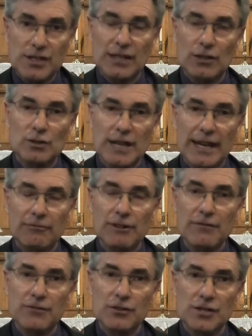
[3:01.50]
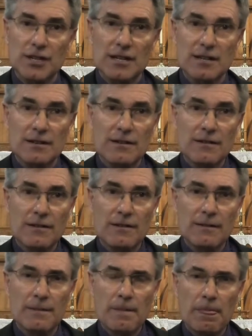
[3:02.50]
he could take refuge in.
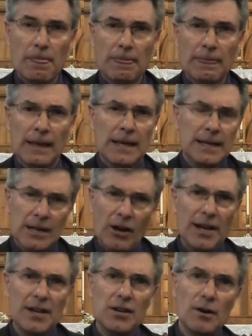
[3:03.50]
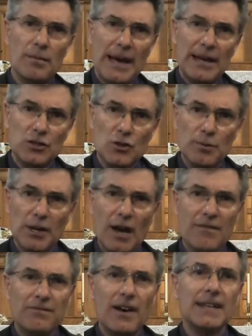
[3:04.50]
Now, I don't know about you, but
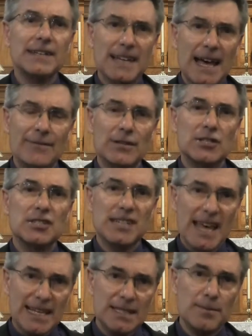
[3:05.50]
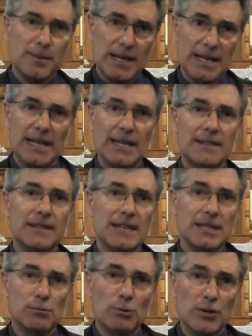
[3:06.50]
I find David's testimony in
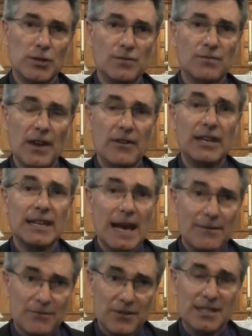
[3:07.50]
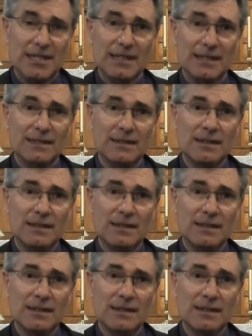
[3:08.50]
these words very comforting.